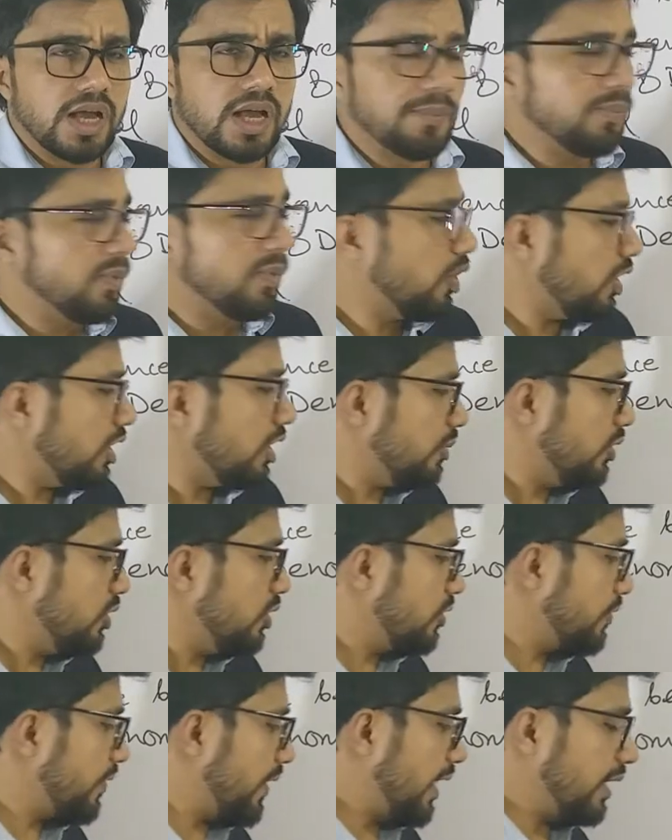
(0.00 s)
I'm not
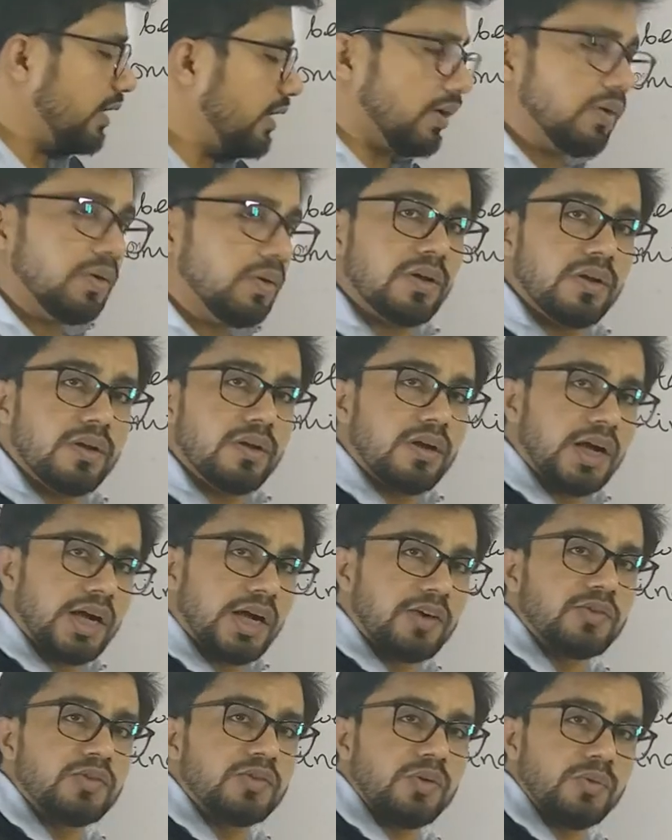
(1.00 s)
able to find out
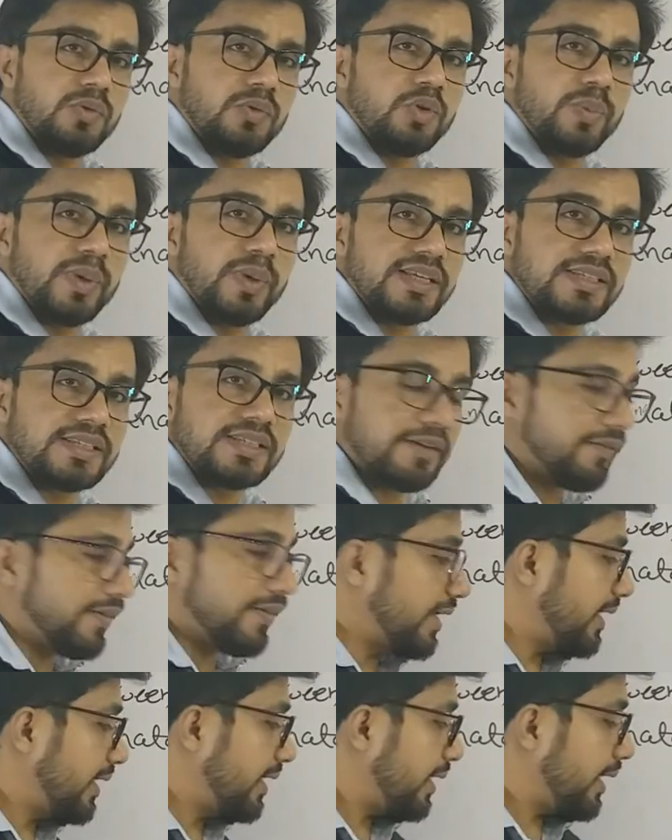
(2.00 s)
of 2 by
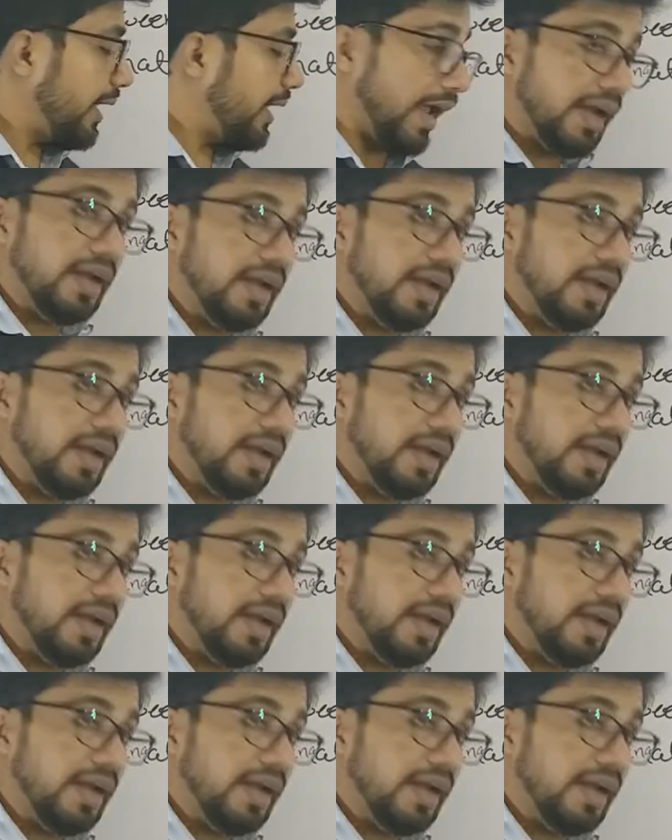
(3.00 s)
7